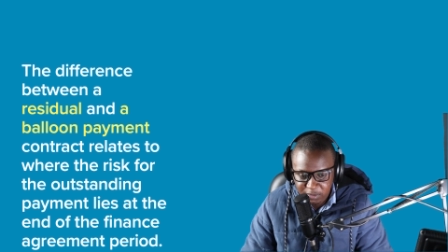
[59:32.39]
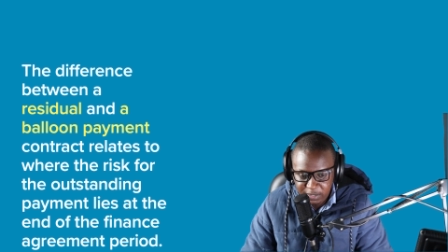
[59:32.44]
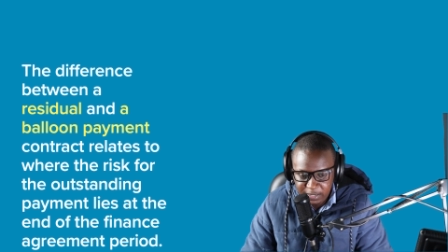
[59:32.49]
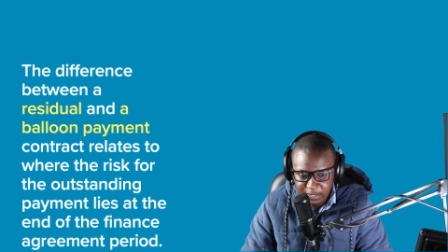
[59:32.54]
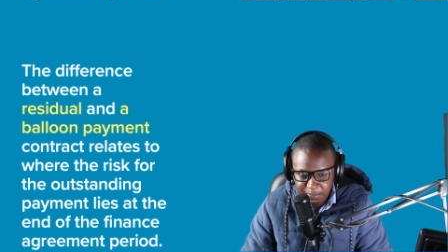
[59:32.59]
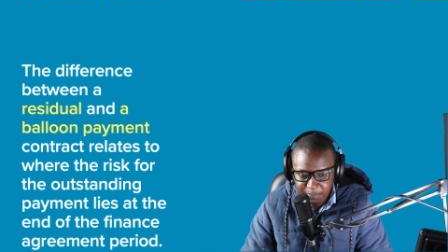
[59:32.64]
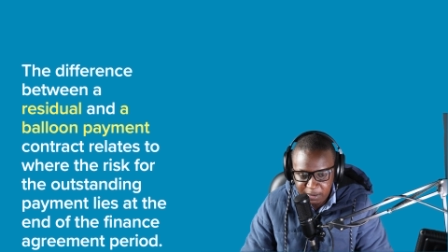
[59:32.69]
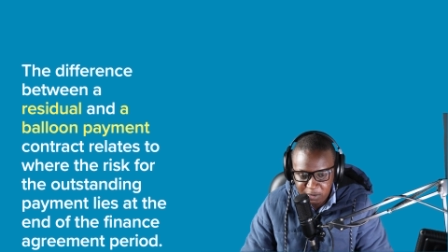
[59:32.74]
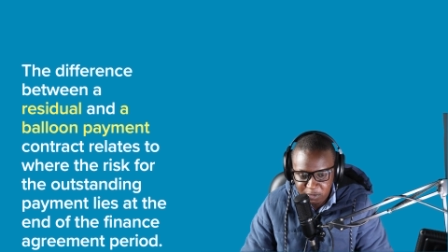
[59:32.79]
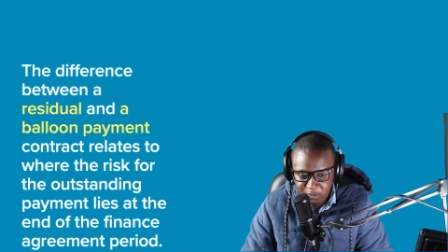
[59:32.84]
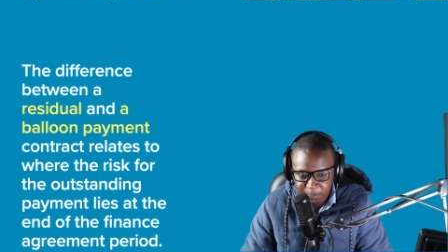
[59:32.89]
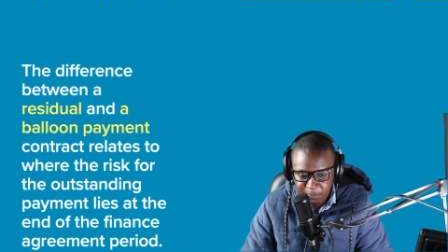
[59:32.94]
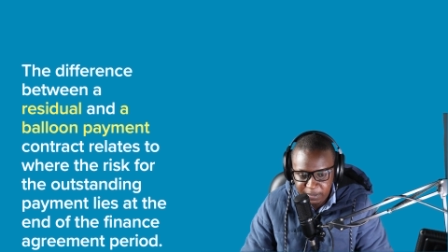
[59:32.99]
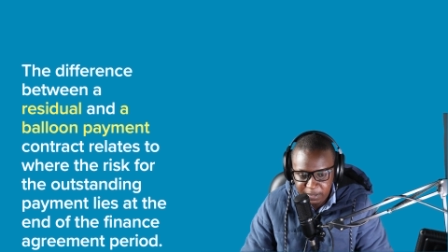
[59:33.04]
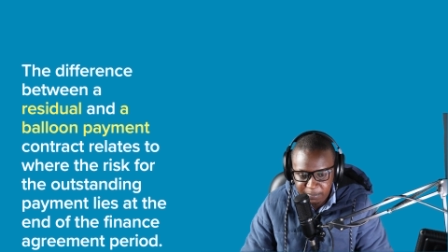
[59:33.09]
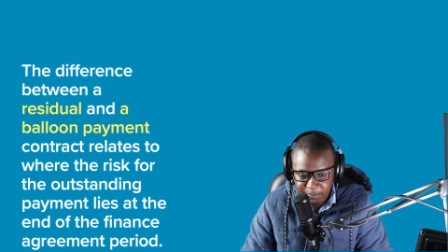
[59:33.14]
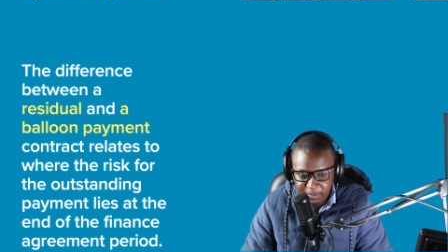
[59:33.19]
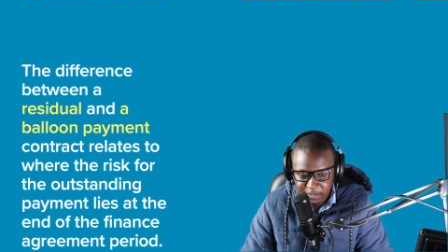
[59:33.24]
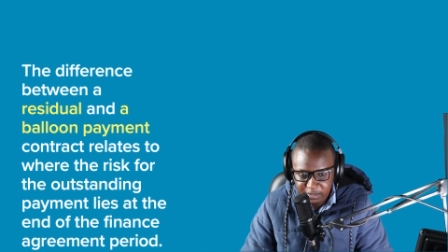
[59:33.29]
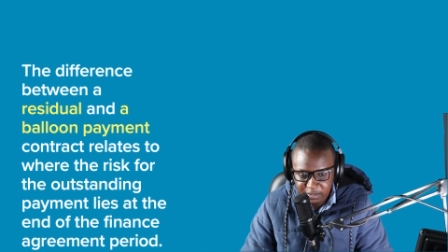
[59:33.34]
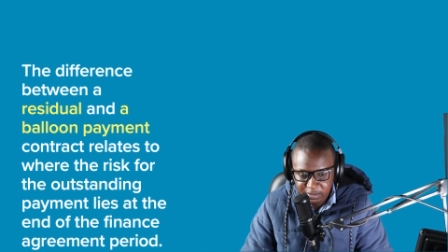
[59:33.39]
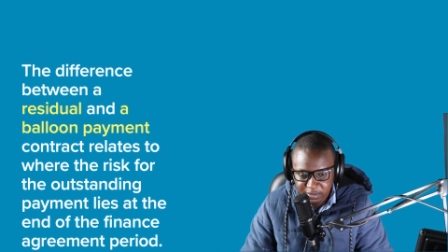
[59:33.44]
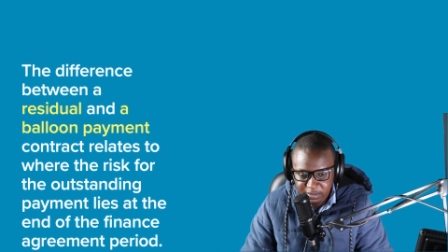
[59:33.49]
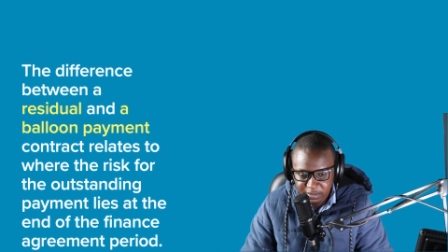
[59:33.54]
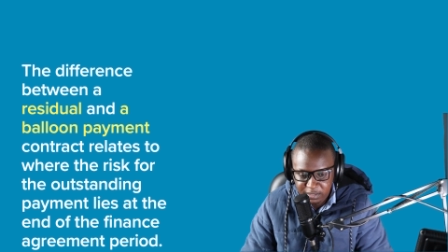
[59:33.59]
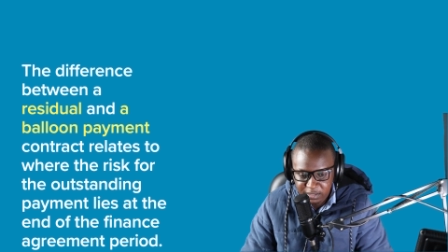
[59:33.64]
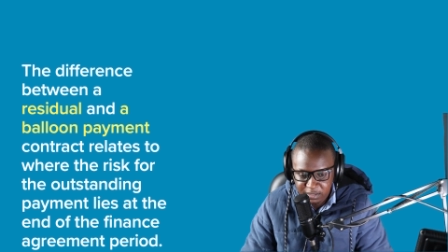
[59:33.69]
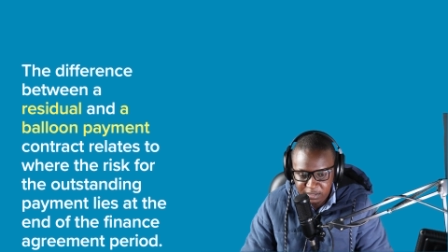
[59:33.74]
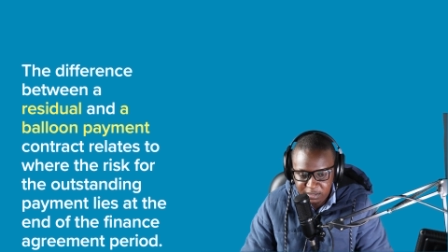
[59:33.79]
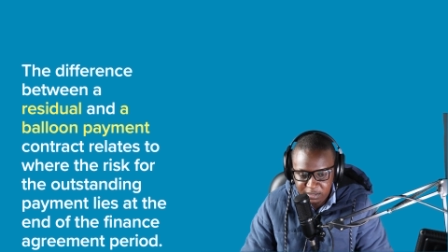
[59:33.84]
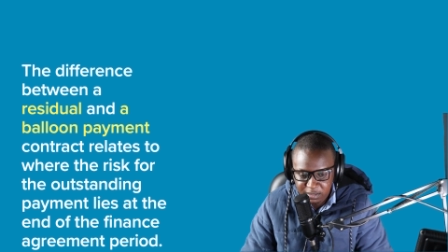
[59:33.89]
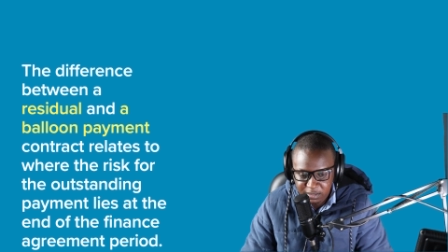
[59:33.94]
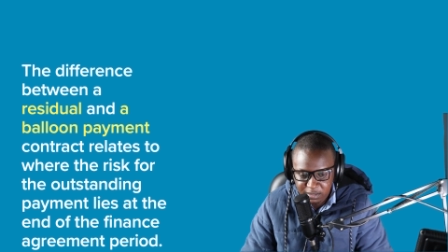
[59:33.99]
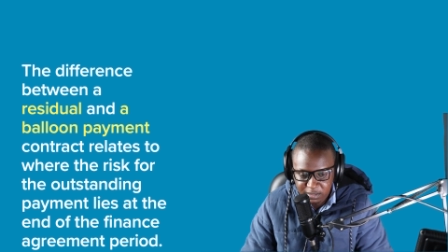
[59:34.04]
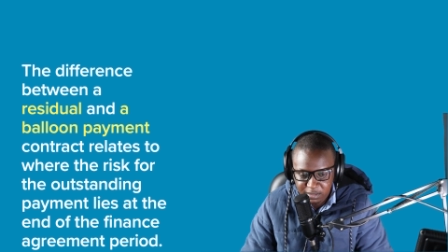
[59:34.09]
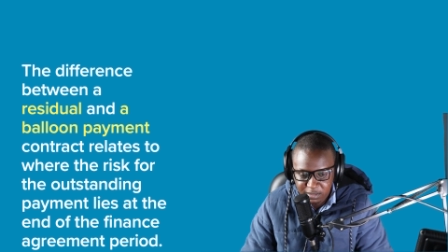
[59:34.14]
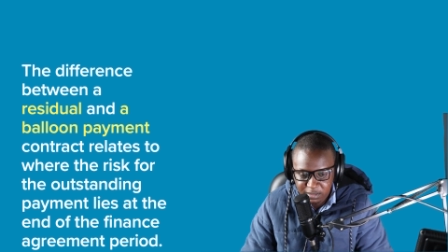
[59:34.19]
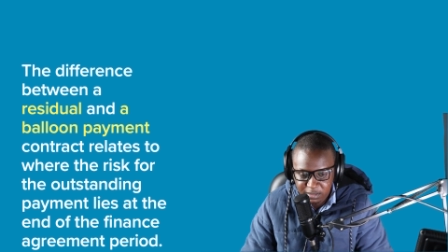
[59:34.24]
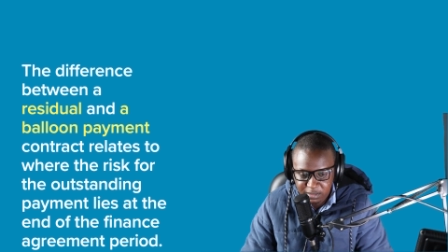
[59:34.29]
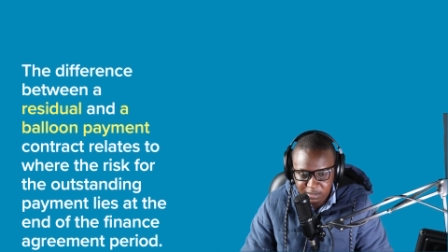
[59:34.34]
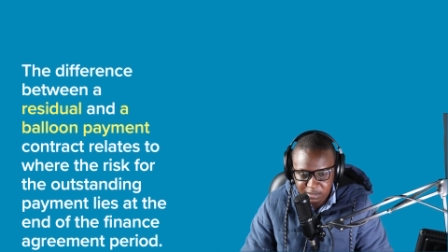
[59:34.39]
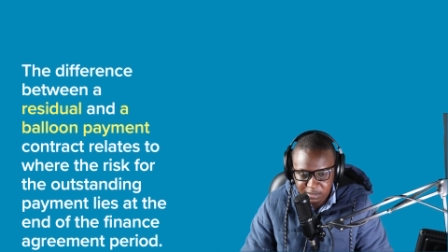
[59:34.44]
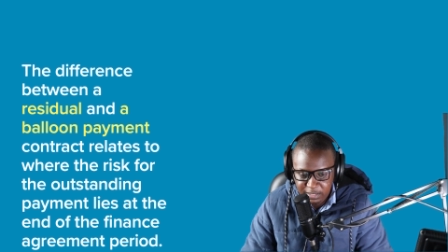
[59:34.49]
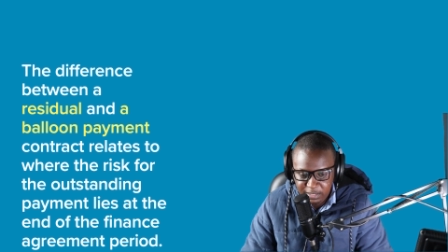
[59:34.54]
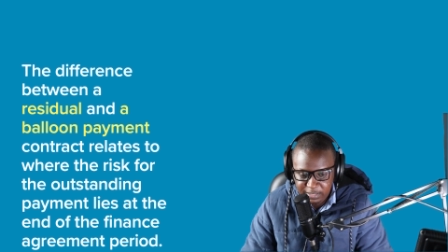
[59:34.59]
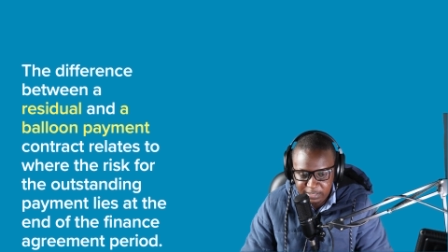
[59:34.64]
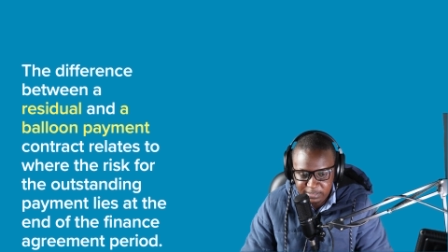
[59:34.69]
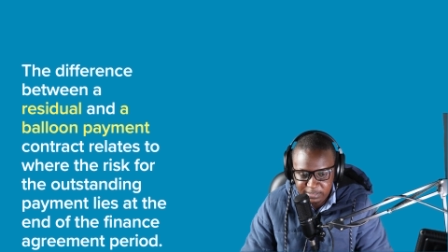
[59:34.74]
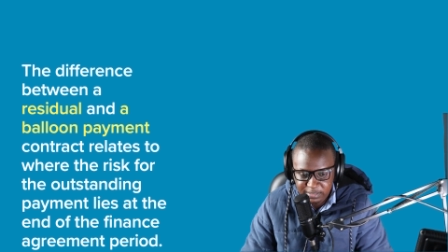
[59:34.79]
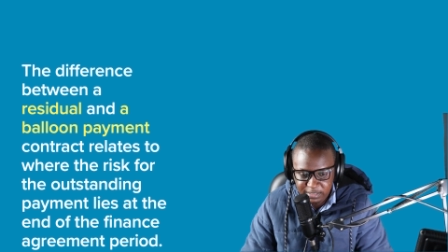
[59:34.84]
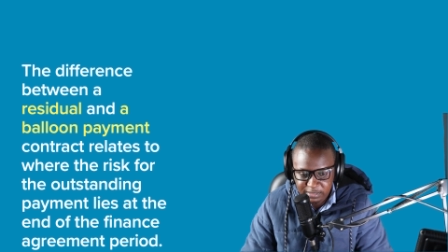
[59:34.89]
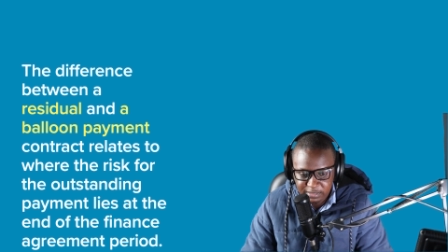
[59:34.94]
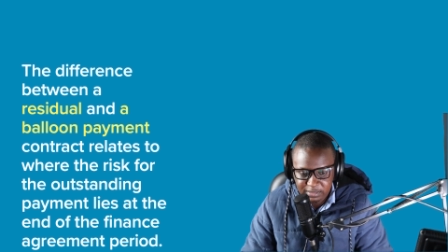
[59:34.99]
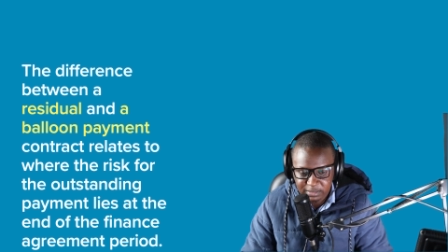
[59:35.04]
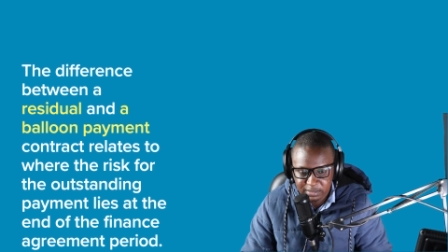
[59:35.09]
and balloon payment, like I said,